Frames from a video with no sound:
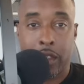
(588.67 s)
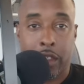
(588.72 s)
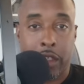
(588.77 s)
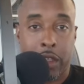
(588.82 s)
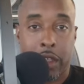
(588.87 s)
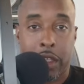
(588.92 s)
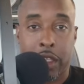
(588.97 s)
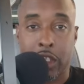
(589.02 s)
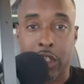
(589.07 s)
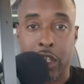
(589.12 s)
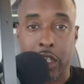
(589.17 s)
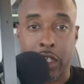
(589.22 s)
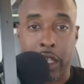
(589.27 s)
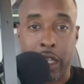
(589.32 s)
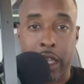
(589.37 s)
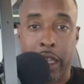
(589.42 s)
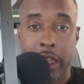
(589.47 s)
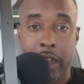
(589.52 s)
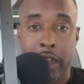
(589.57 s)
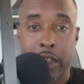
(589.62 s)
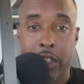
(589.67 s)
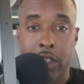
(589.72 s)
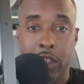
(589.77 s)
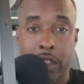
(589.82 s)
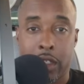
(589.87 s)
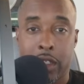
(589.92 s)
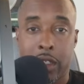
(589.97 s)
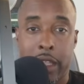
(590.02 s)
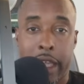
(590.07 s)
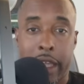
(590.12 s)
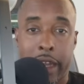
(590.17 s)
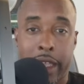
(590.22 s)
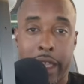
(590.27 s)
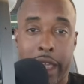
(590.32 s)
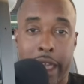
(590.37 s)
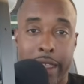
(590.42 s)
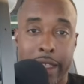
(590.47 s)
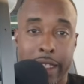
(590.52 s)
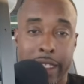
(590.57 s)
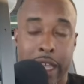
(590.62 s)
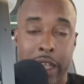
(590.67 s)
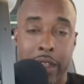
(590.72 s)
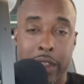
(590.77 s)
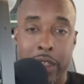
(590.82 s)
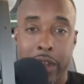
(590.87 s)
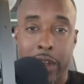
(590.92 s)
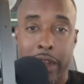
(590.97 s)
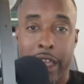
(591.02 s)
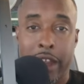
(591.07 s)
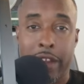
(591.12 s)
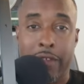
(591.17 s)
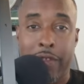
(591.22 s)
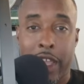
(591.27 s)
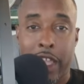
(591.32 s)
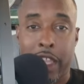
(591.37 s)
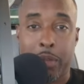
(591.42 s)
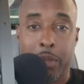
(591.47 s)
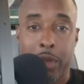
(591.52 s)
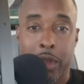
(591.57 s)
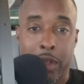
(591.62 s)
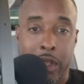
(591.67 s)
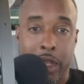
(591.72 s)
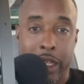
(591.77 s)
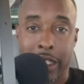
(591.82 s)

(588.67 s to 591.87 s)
So it's just, again, just not a guy that's out there, not available.